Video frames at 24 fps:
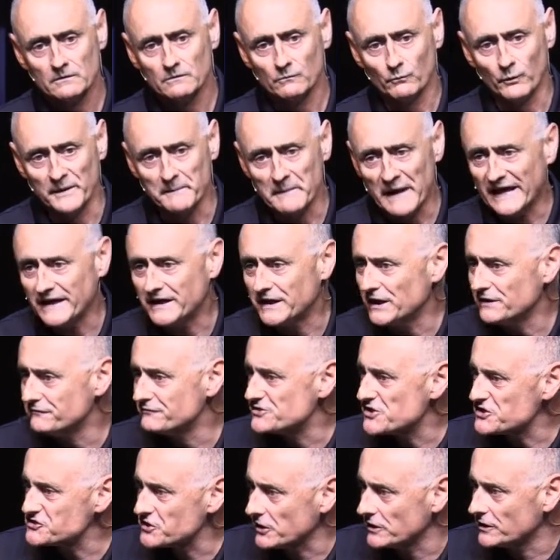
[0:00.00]
We may give
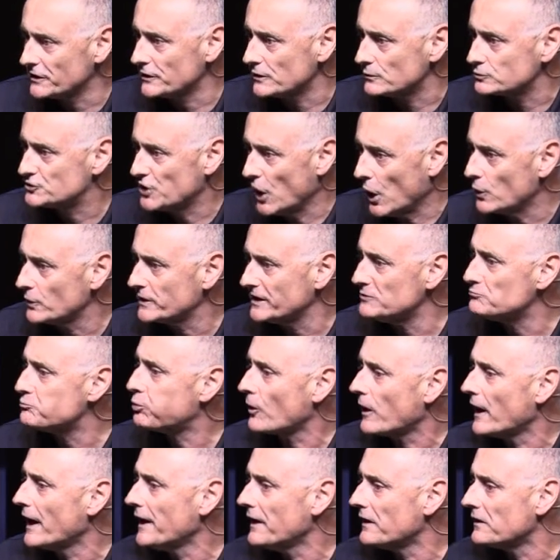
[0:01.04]
just a little token
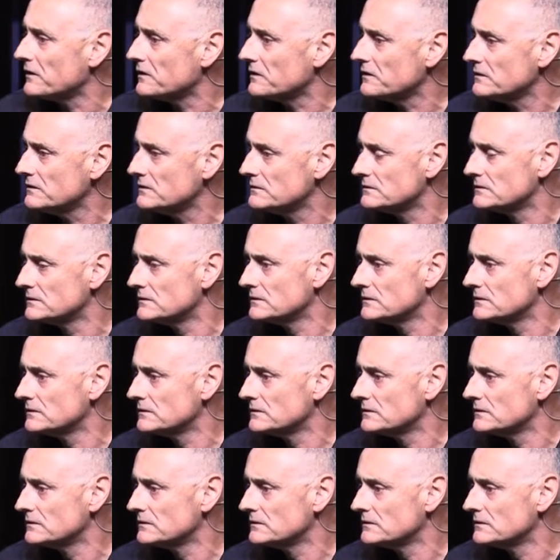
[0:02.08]
prayer.